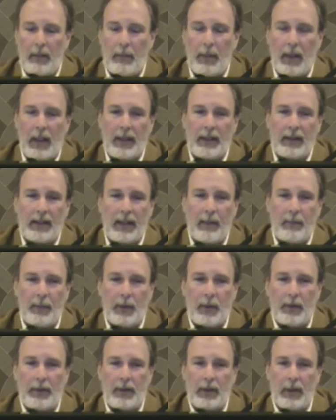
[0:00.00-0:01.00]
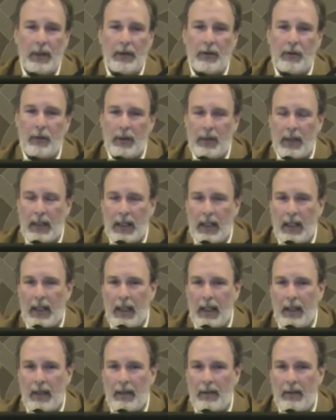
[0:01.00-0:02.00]
but I sampled Trinidad
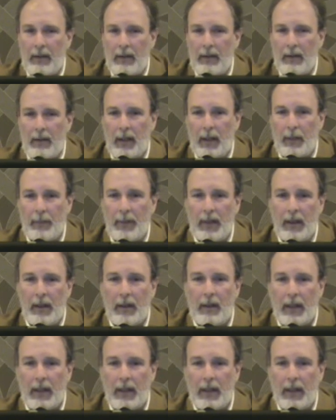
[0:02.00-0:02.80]
Head up here,